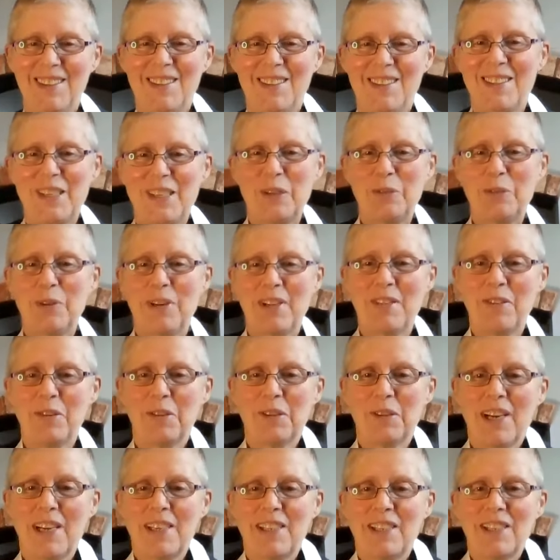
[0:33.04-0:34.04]
So I
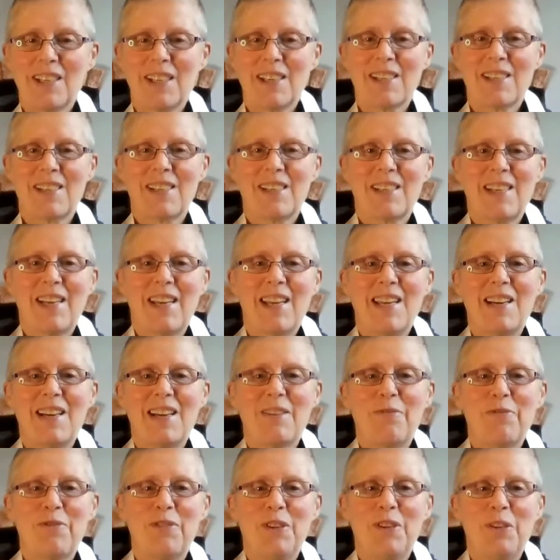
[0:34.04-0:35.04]
thought I'd just say
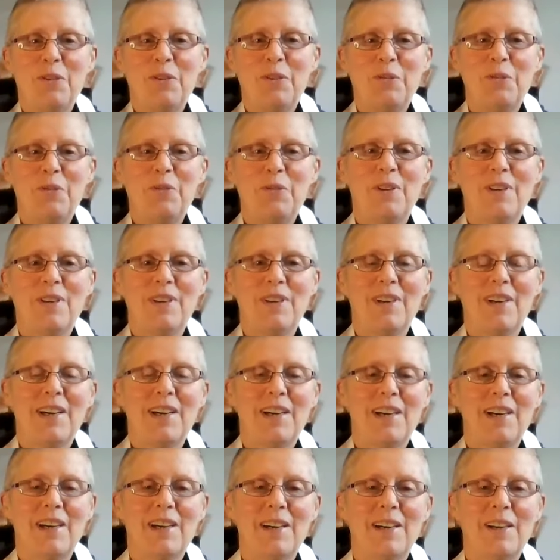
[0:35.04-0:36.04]
a few
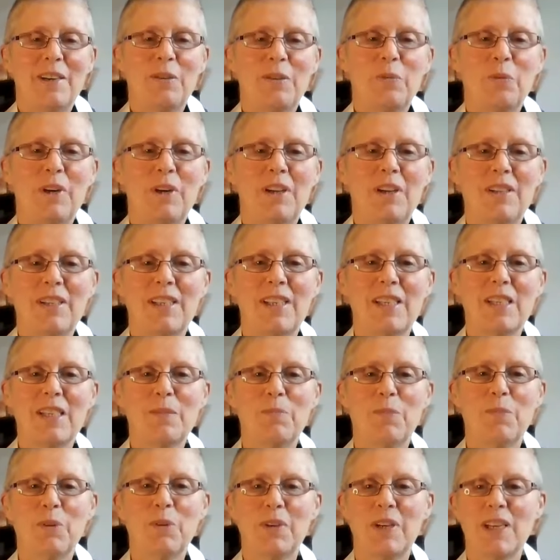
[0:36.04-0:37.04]
words
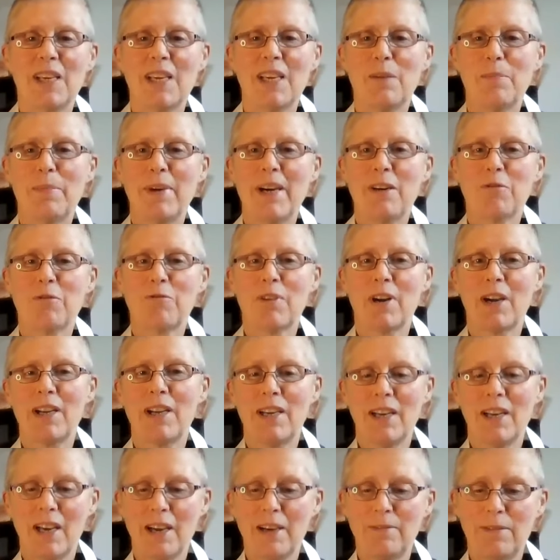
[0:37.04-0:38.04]
this morning about
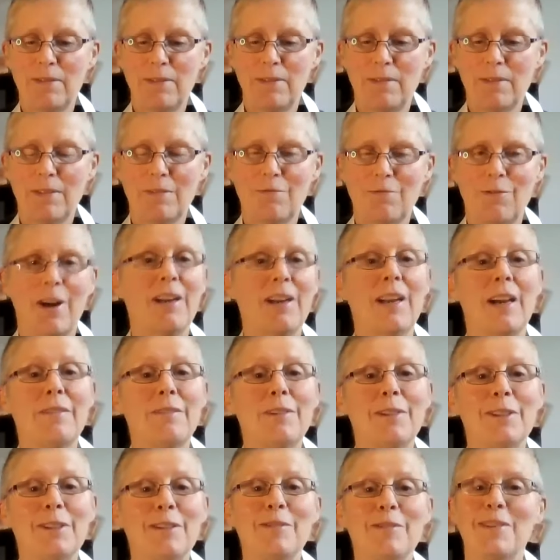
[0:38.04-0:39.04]
right
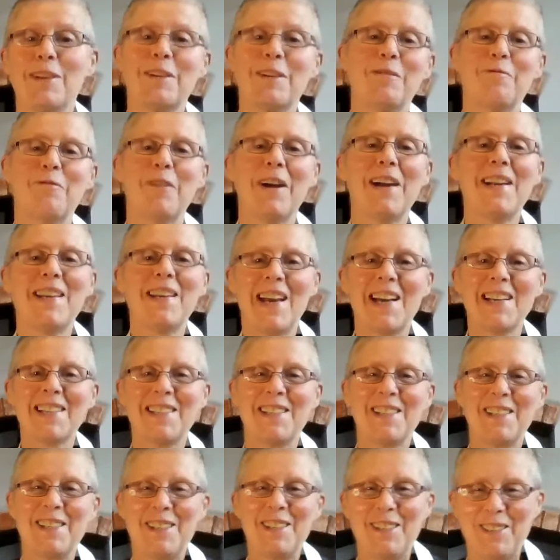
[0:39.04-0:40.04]

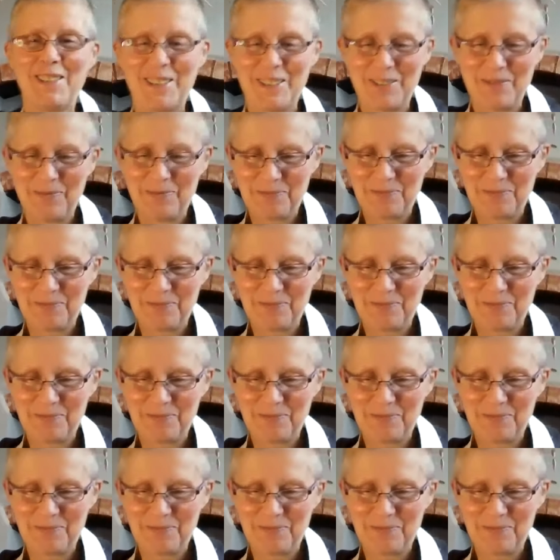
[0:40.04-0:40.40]
attitude.